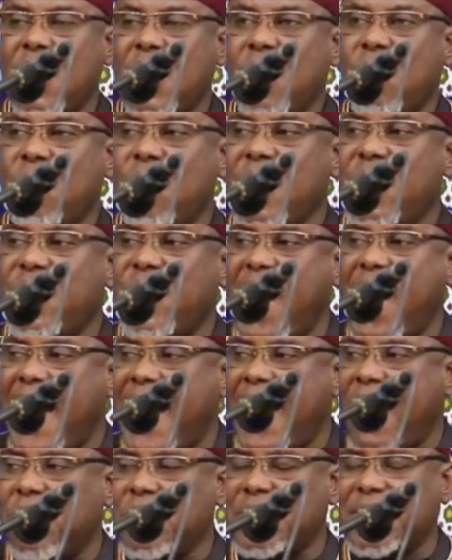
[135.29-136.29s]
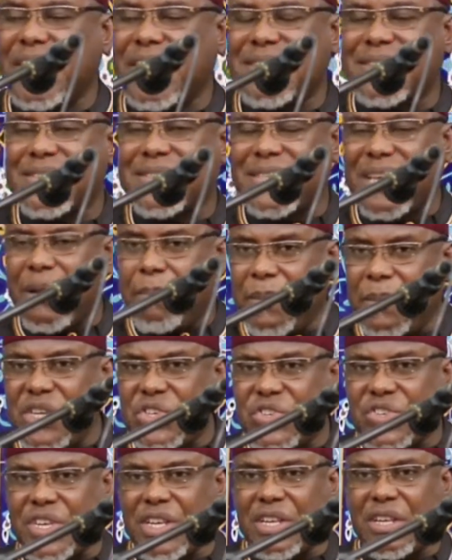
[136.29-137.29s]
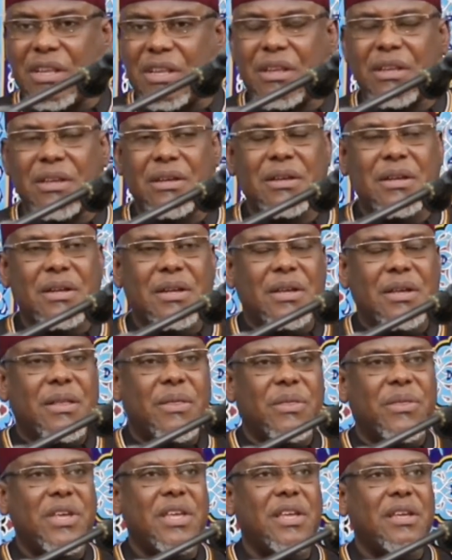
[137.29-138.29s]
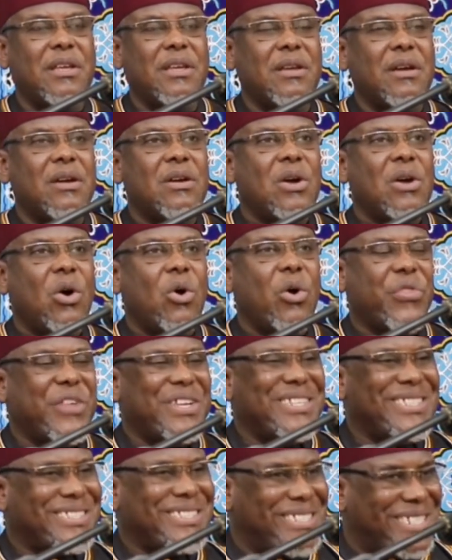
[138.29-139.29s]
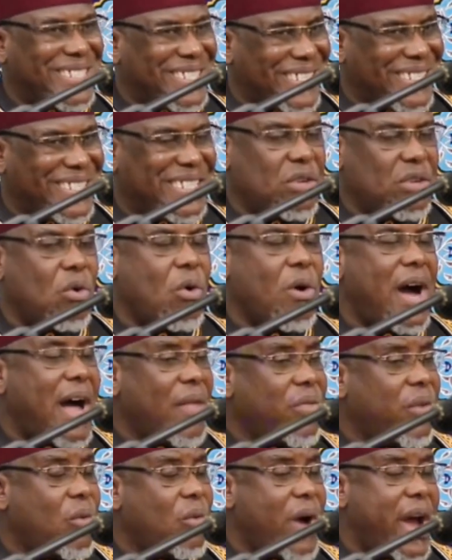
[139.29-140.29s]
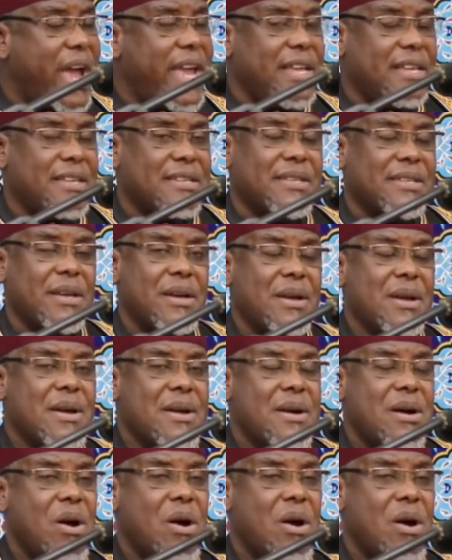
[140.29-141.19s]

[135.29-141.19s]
without establishing the authenticity or otherwise